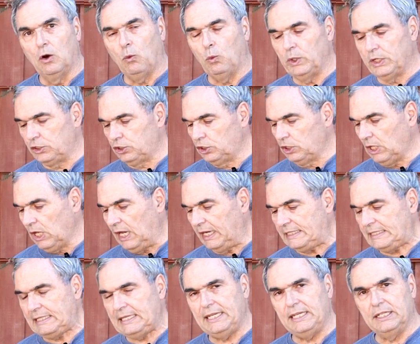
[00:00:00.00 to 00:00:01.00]
which
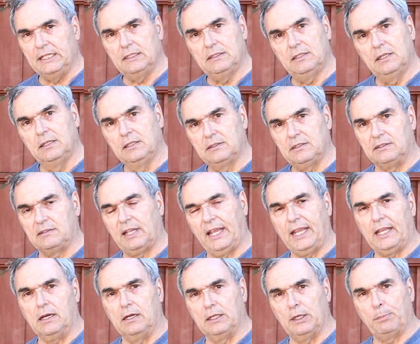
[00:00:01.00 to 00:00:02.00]
I needed to
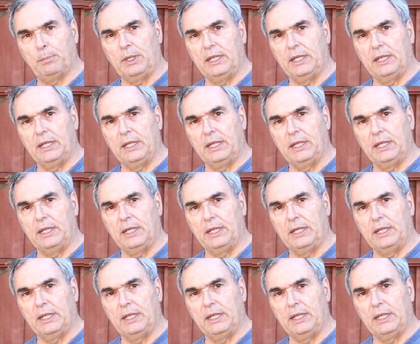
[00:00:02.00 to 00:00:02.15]
take on a